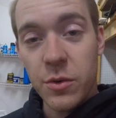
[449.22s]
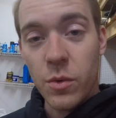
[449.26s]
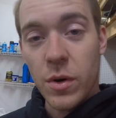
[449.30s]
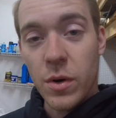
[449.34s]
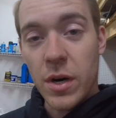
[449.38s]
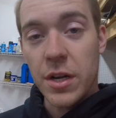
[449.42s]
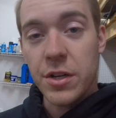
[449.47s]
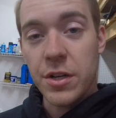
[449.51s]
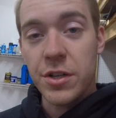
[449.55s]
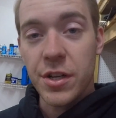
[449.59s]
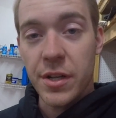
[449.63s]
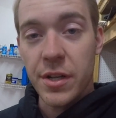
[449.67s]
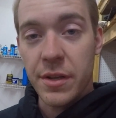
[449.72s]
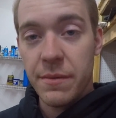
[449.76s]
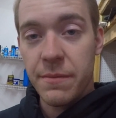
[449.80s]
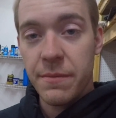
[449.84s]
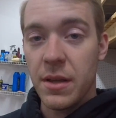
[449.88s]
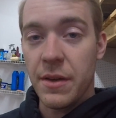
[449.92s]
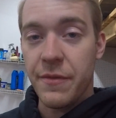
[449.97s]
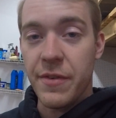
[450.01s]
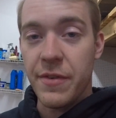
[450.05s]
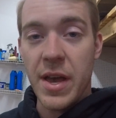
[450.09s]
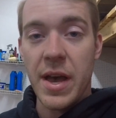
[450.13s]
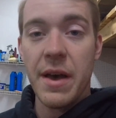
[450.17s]
for watching.
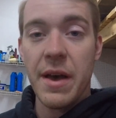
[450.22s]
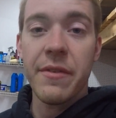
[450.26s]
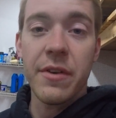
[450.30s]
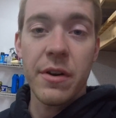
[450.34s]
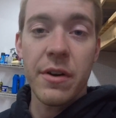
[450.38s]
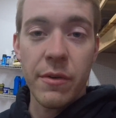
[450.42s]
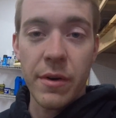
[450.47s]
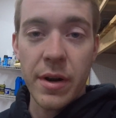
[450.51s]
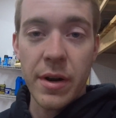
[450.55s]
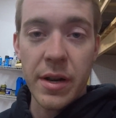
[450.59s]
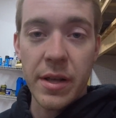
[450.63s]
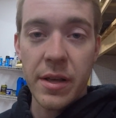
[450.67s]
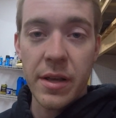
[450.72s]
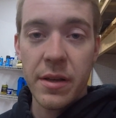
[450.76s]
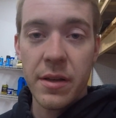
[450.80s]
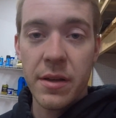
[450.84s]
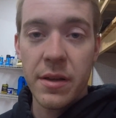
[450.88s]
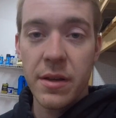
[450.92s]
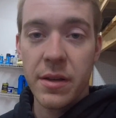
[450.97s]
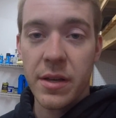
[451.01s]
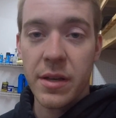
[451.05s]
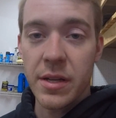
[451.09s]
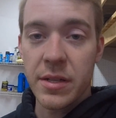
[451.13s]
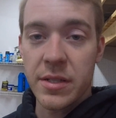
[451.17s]
If you haven't already,
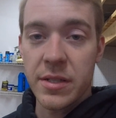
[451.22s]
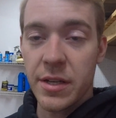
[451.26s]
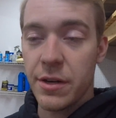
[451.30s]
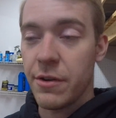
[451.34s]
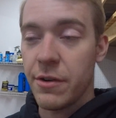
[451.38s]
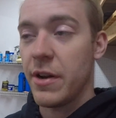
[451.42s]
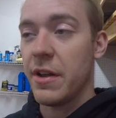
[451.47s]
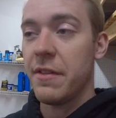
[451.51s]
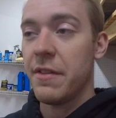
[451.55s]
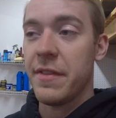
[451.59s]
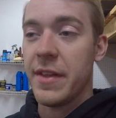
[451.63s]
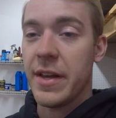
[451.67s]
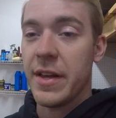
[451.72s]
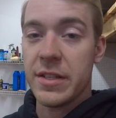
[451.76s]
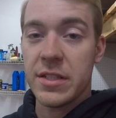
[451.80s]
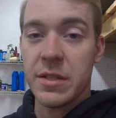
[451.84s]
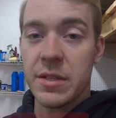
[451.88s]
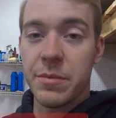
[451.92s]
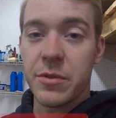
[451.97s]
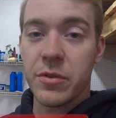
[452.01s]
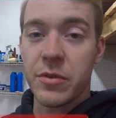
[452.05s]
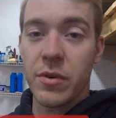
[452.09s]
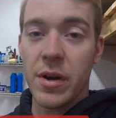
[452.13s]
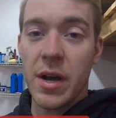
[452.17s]
consider hitting that
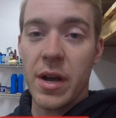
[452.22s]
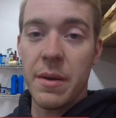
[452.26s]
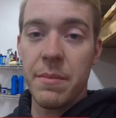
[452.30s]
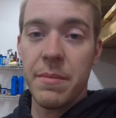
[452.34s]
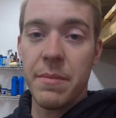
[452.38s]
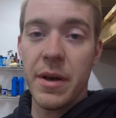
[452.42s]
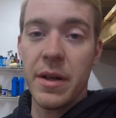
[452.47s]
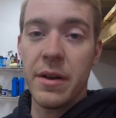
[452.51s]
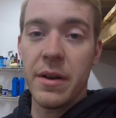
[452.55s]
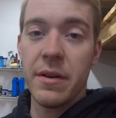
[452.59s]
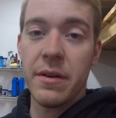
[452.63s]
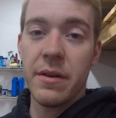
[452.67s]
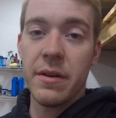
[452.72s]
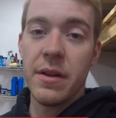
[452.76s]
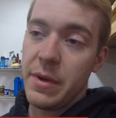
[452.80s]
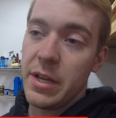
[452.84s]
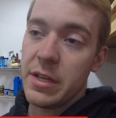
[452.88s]
subscribe button.